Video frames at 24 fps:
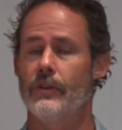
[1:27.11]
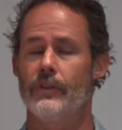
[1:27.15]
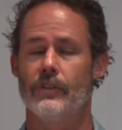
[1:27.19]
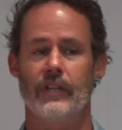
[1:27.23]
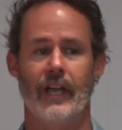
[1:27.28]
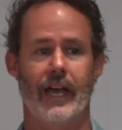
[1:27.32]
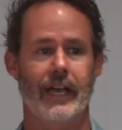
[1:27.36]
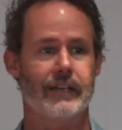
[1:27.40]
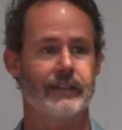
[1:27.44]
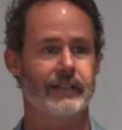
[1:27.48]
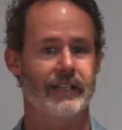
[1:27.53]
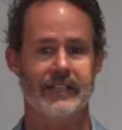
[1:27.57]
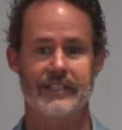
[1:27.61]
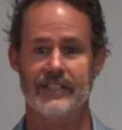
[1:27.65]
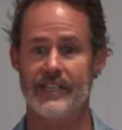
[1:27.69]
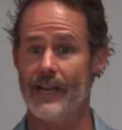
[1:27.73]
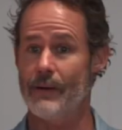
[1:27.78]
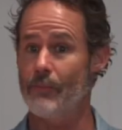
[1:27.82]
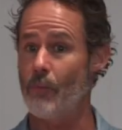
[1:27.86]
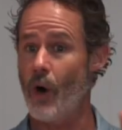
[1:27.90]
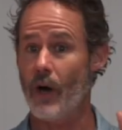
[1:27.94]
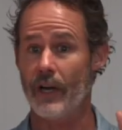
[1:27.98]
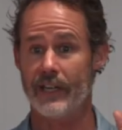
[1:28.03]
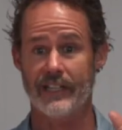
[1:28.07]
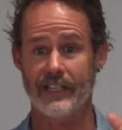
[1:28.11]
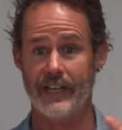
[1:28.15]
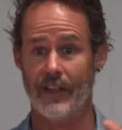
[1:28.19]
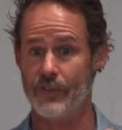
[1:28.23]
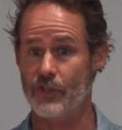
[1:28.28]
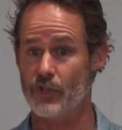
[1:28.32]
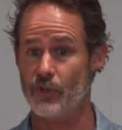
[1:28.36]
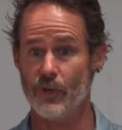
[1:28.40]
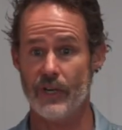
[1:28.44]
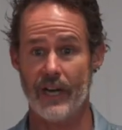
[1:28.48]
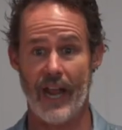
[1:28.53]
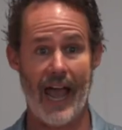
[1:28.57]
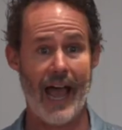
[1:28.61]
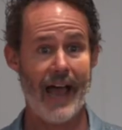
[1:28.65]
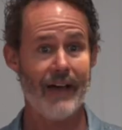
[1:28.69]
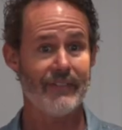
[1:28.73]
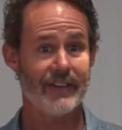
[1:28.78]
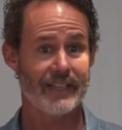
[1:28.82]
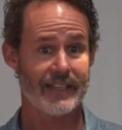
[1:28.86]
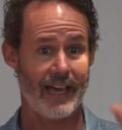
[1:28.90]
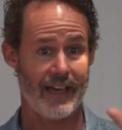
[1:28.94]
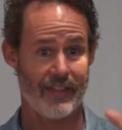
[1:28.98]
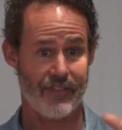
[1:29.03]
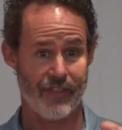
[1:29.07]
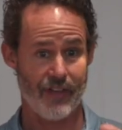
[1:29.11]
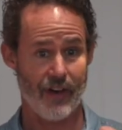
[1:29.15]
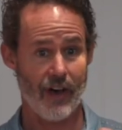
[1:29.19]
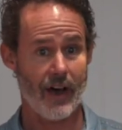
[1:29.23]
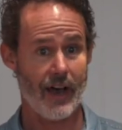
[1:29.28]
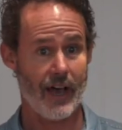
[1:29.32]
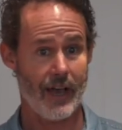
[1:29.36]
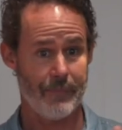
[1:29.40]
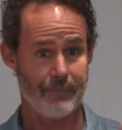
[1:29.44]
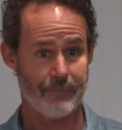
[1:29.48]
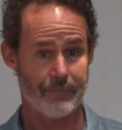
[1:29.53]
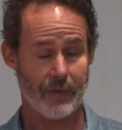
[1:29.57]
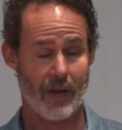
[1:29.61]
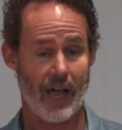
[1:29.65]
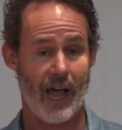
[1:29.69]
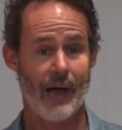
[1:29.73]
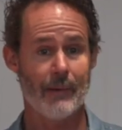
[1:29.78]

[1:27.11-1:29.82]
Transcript: like, let's say I'm walking down the street having that thought